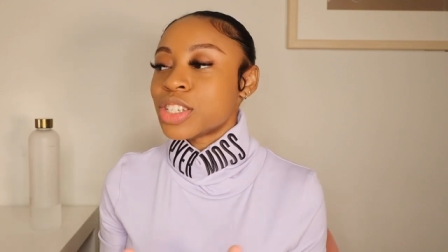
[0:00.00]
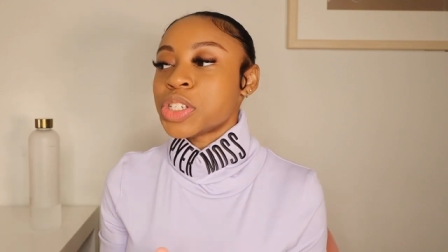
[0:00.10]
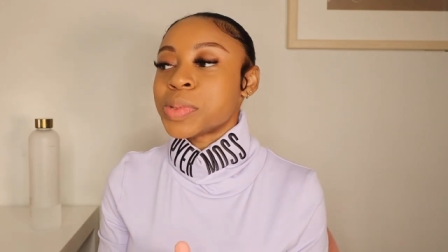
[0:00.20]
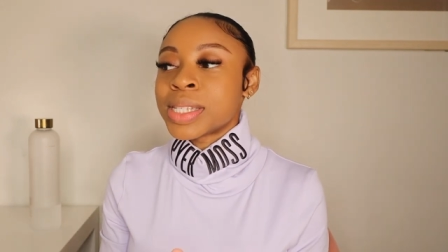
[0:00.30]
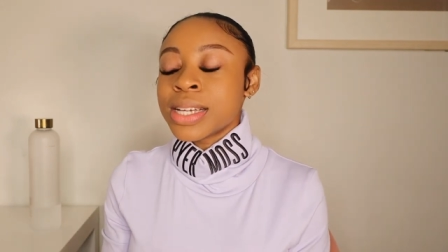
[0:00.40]

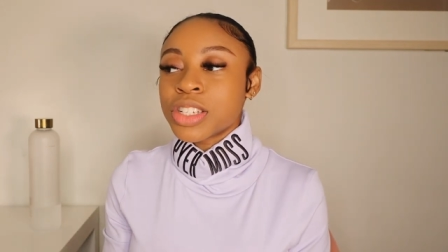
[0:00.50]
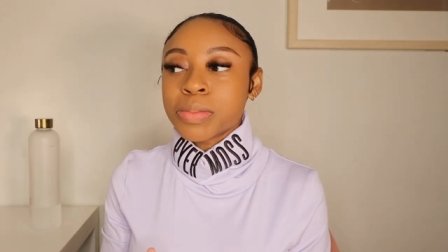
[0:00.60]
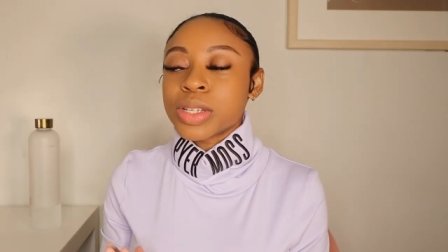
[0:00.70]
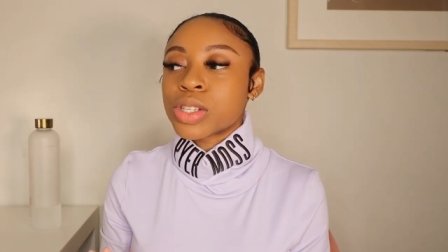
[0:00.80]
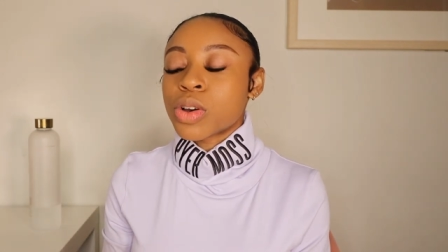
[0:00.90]
She was
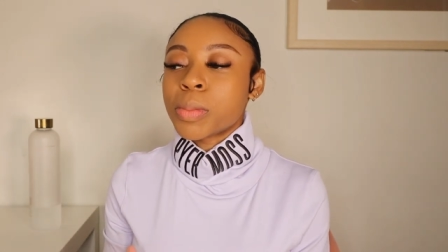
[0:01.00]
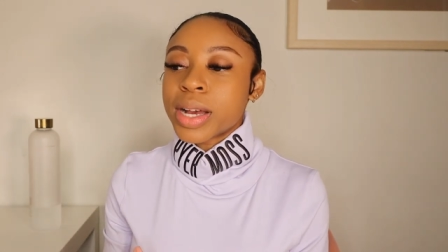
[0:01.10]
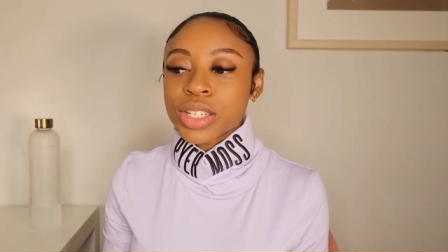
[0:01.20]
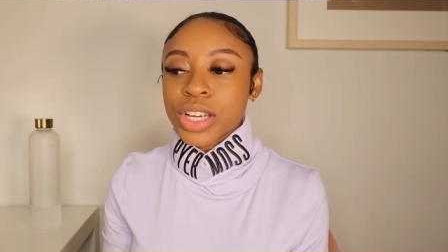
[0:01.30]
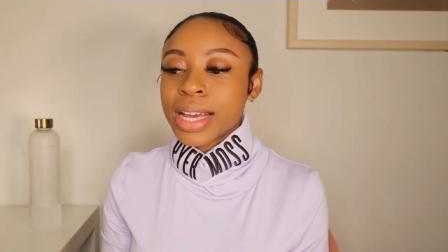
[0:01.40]
teaching me so
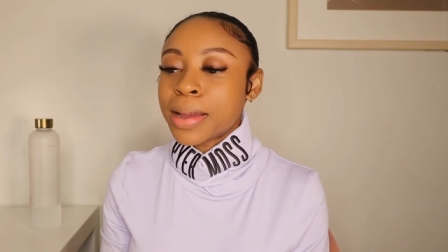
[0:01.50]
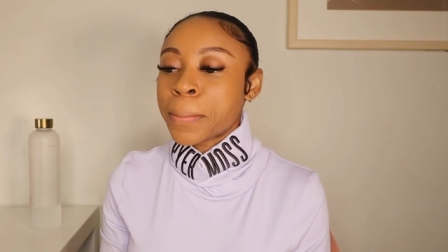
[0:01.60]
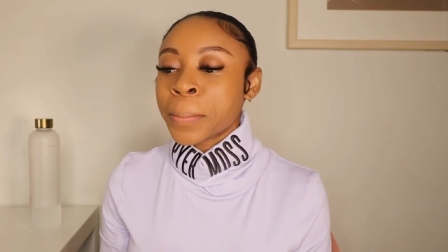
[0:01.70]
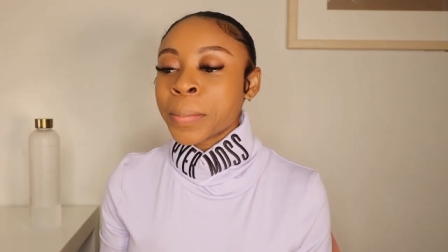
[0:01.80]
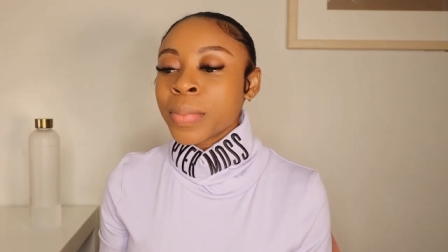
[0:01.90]
much and
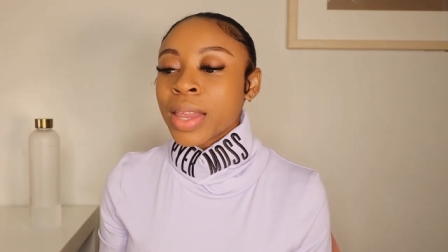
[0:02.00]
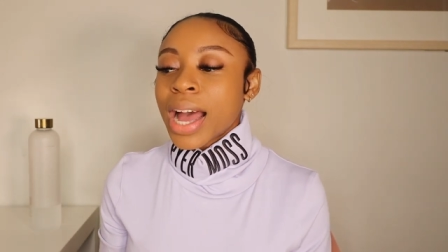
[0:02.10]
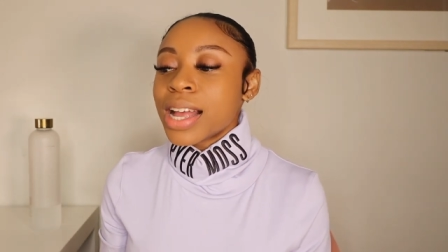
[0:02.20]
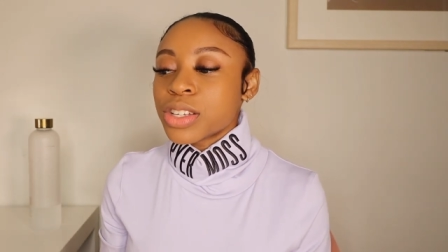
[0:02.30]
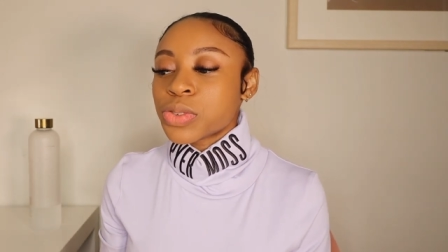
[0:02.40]

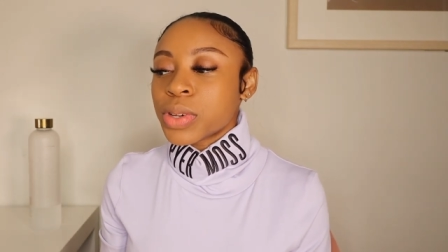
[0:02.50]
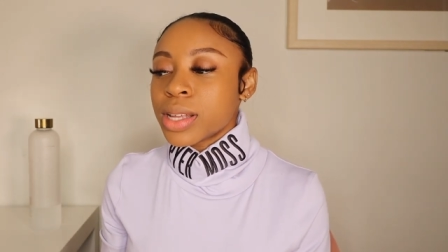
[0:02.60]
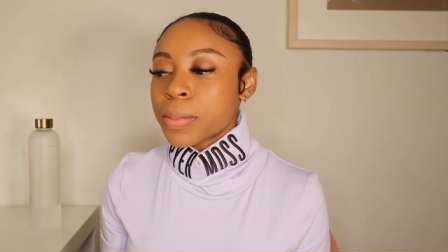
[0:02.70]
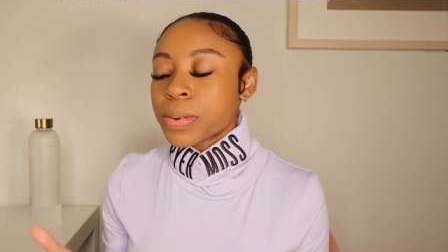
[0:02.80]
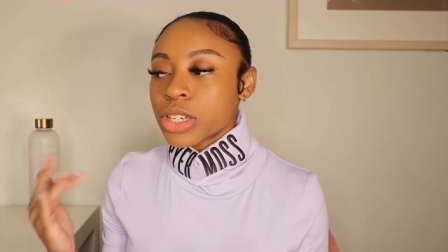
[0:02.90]
I just
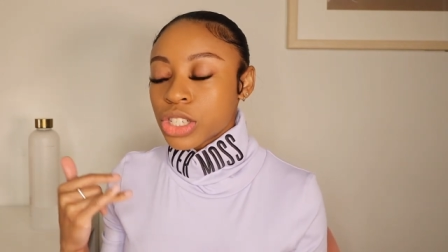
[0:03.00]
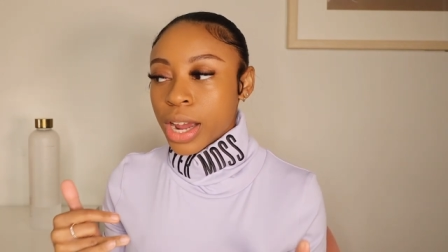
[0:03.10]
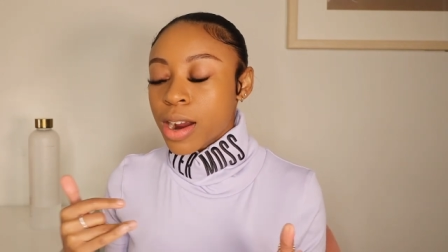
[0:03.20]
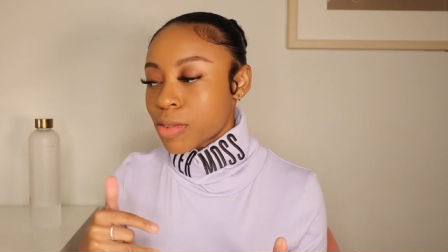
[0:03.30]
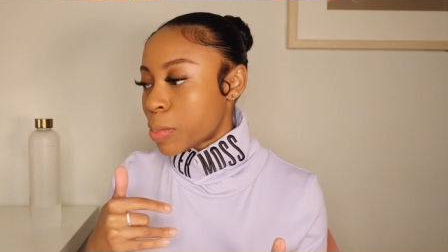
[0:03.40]
really
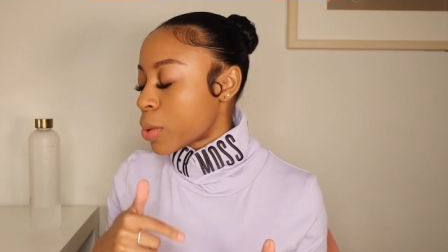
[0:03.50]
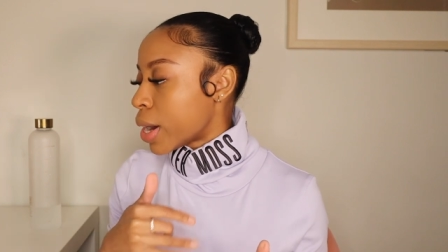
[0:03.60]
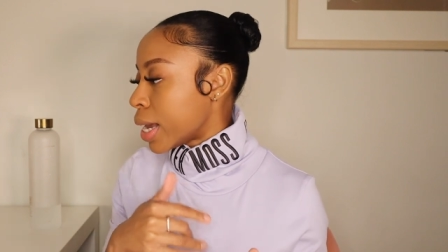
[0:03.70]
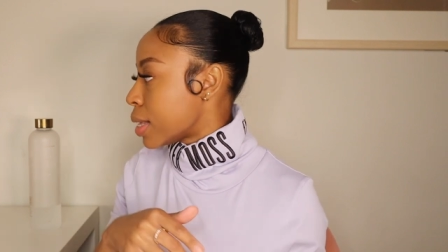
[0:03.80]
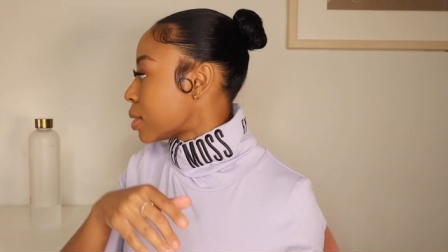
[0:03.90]
appreciate her for
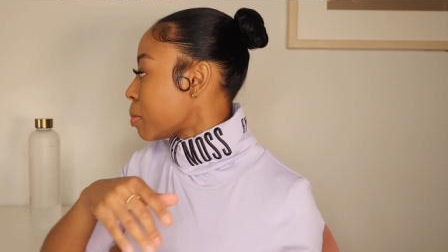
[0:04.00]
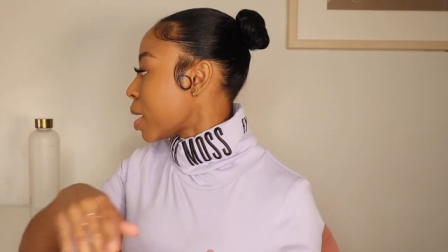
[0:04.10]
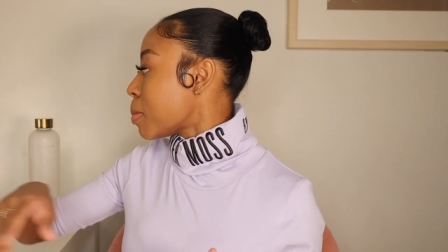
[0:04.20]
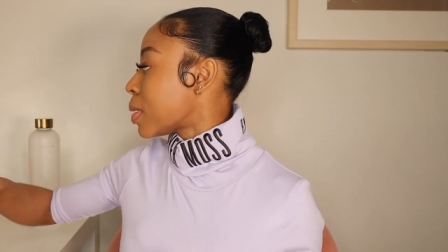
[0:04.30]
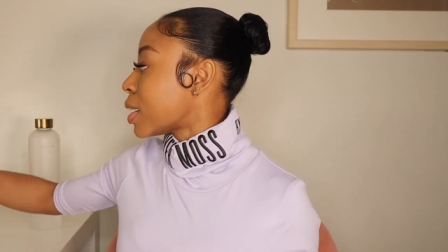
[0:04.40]
pouring into
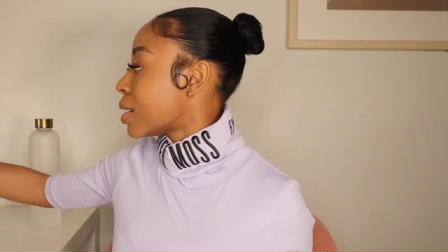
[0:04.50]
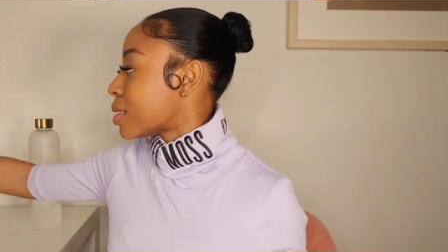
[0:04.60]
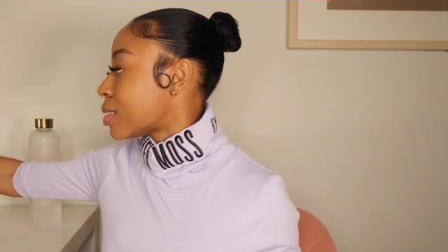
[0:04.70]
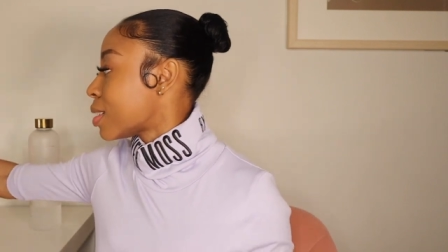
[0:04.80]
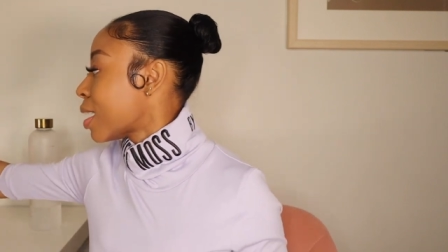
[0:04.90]
me
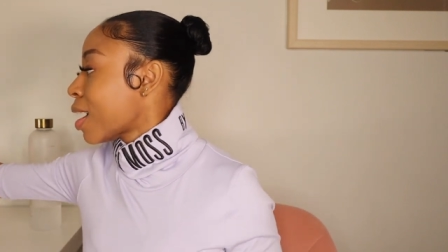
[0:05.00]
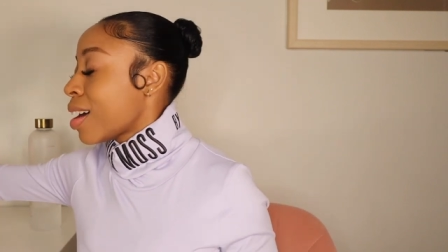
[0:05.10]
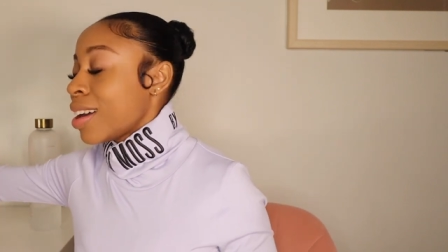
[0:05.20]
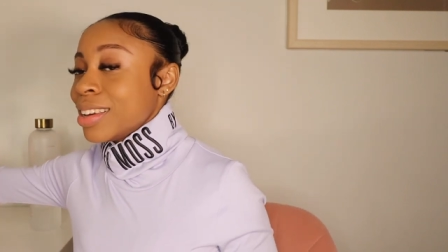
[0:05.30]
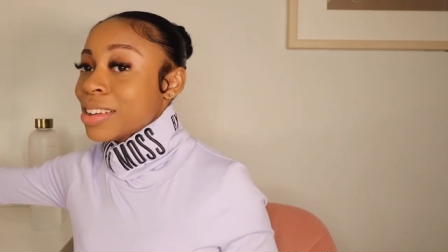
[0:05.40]
because
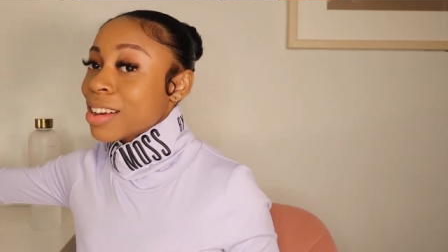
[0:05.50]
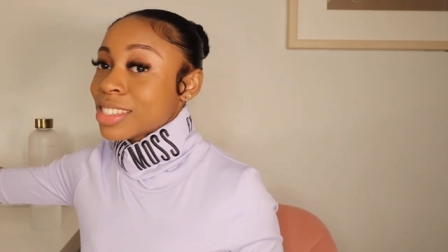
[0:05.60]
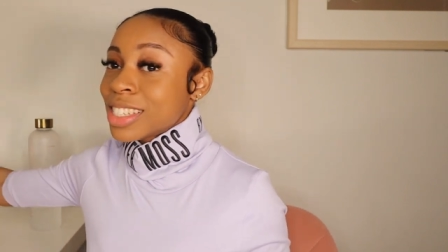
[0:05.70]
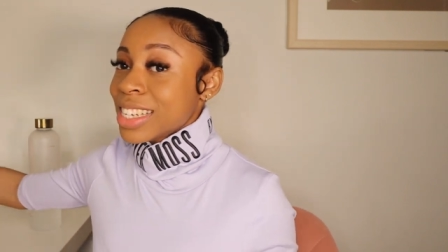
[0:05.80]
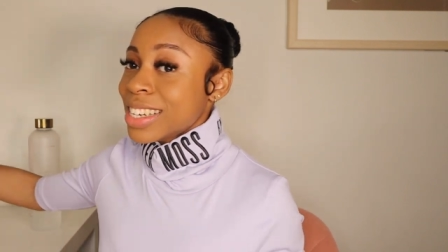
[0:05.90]
y'all
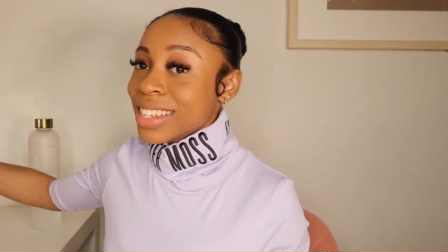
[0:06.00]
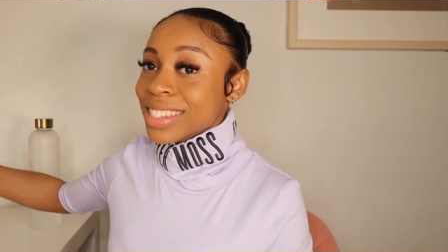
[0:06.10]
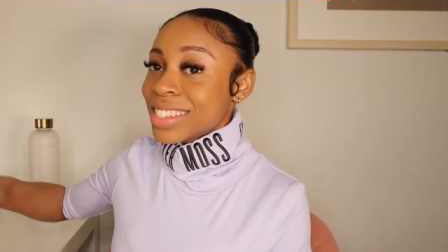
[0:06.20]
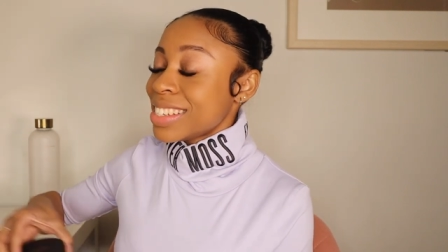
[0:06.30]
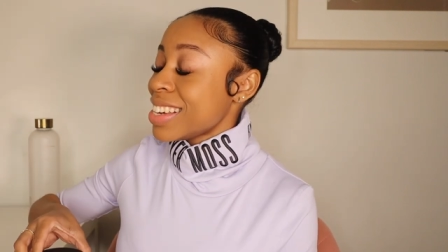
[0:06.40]

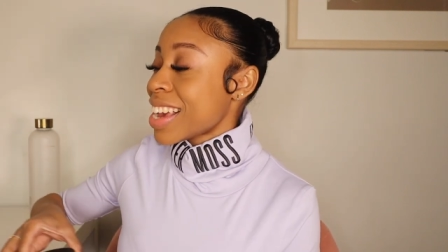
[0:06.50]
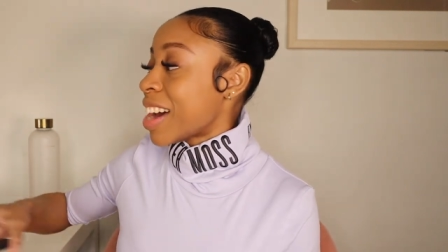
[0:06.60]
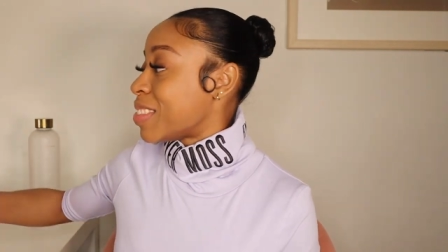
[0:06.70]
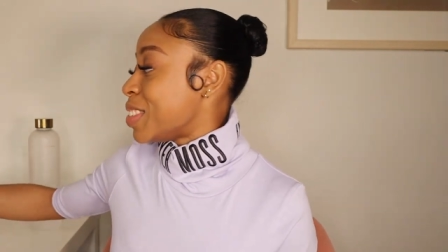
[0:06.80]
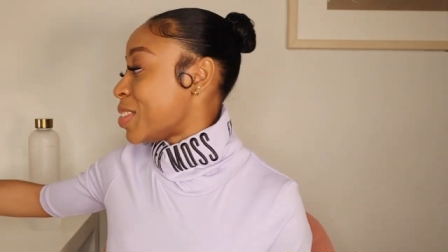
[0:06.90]
she she didn't
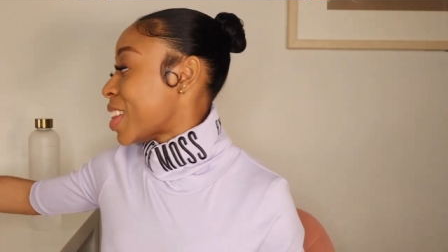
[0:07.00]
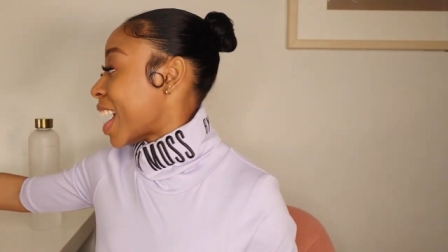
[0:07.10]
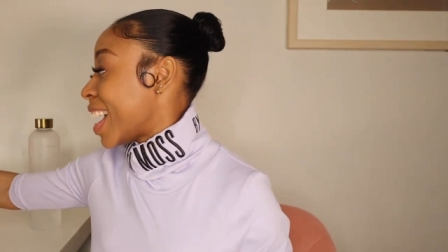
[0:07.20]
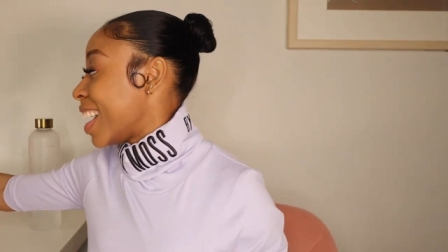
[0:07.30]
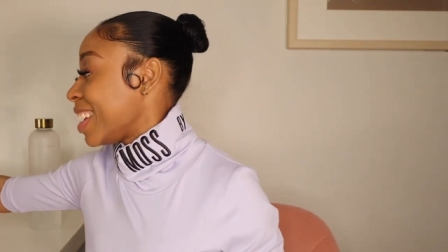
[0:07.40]
have to do
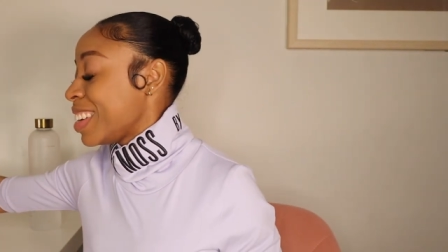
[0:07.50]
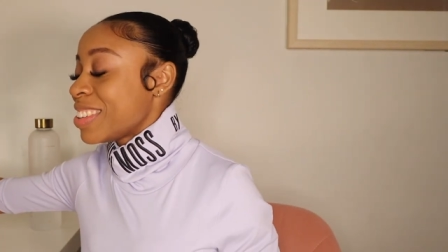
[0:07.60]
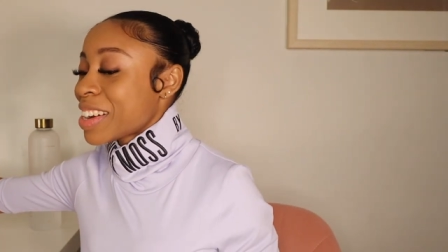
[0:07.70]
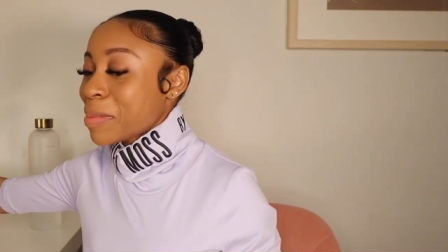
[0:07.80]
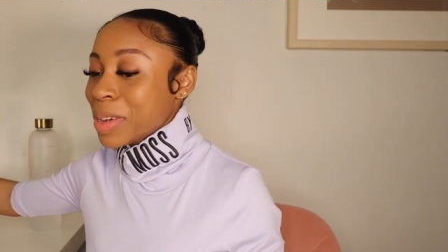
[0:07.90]
that you know
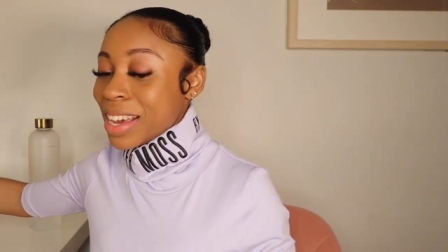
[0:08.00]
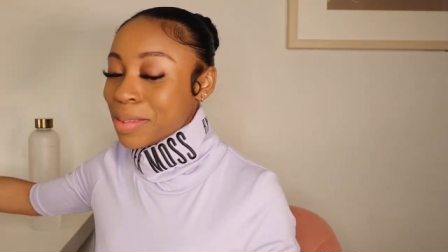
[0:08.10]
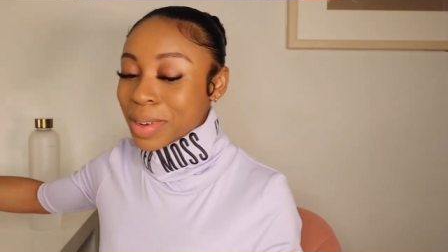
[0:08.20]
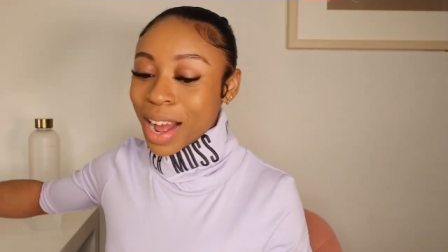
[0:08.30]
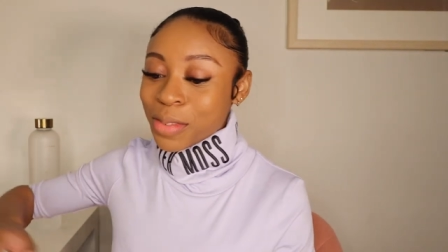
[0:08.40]
what i
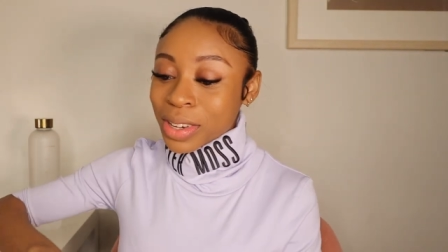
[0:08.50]
mean but i